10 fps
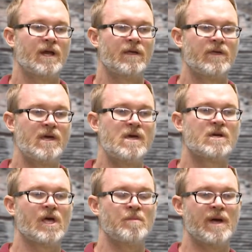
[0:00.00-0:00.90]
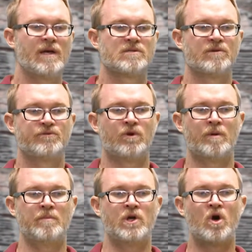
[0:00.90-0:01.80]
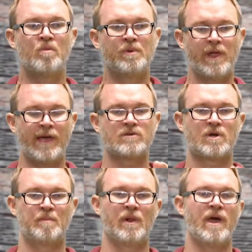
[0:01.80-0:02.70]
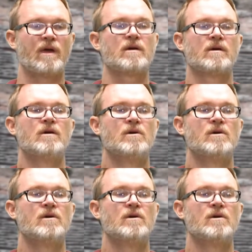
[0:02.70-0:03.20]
And the E claim has the form no blanks are blank.